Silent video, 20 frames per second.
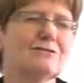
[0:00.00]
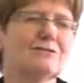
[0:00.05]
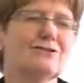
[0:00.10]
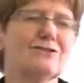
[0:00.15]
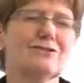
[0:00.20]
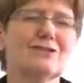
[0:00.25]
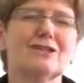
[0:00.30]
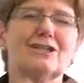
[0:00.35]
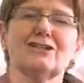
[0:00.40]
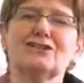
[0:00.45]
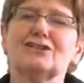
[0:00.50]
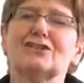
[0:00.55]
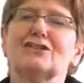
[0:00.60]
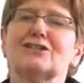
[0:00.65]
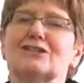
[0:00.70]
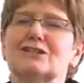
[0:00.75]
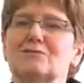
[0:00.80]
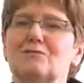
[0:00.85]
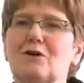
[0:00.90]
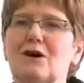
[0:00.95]
and your kitchen
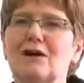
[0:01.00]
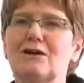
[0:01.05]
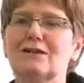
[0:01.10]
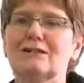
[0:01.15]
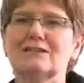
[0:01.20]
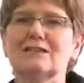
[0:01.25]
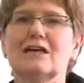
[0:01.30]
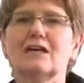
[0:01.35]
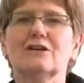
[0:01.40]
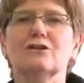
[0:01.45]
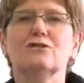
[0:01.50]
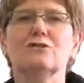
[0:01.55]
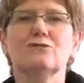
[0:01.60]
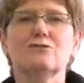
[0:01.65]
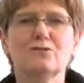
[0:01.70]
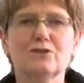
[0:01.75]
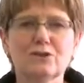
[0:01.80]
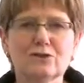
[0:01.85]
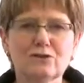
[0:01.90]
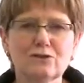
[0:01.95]
is spotless, you
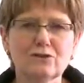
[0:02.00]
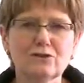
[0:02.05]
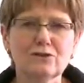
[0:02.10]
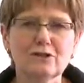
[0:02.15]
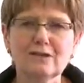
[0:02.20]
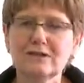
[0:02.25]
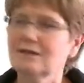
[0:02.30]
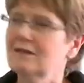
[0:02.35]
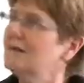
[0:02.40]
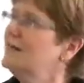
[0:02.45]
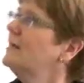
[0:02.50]
feel good,